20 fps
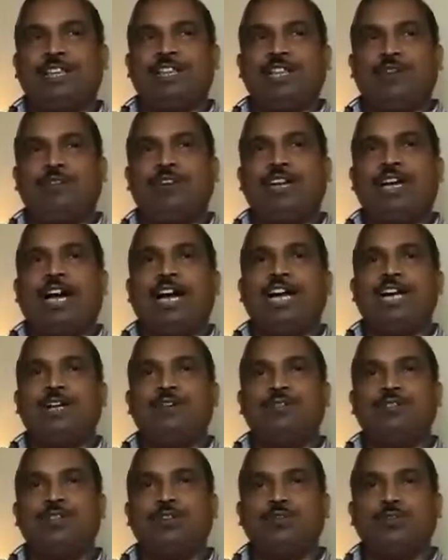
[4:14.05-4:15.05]
They will
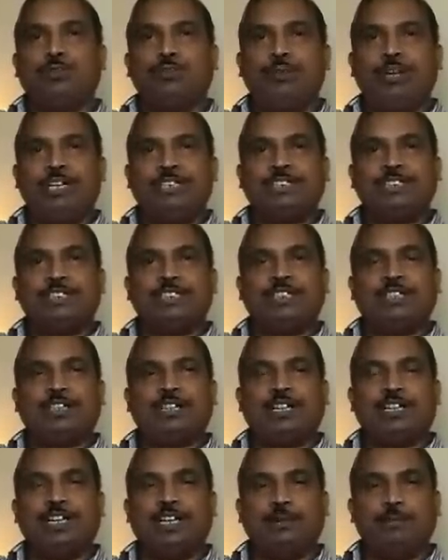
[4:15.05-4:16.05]
guide you, the rubrics in
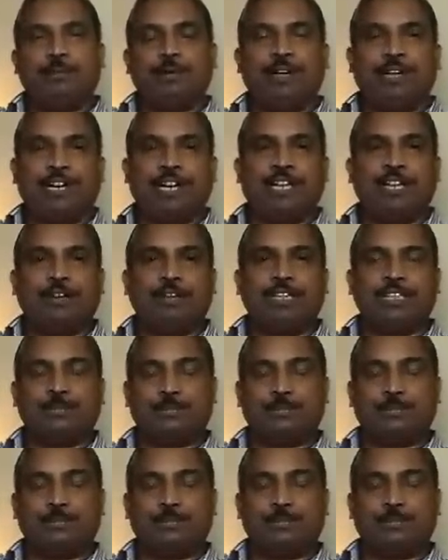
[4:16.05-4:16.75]
the repertory,